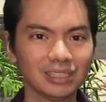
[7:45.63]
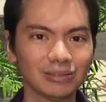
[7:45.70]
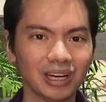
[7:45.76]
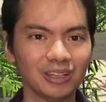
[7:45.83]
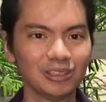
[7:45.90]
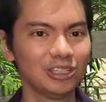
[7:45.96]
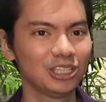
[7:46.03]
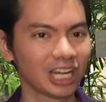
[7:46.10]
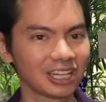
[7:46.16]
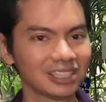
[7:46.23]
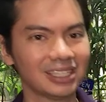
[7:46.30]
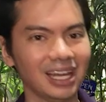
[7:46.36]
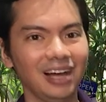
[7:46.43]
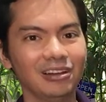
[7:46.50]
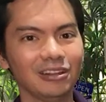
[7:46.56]
Why don't you check
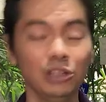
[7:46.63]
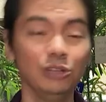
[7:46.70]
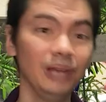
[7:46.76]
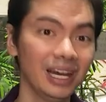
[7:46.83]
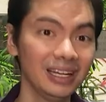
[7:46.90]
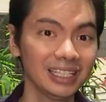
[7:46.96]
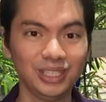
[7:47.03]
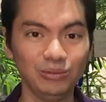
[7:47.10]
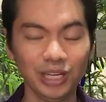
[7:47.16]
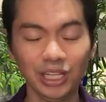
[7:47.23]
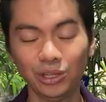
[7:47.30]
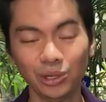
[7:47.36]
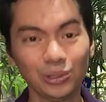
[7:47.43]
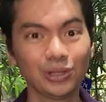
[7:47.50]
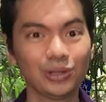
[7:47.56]
us out? To be honest, we
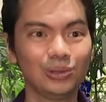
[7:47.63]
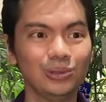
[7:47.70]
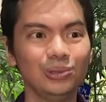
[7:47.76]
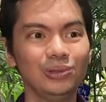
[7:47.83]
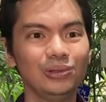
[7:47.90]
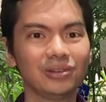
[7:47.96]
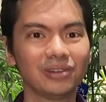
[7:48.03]
don't do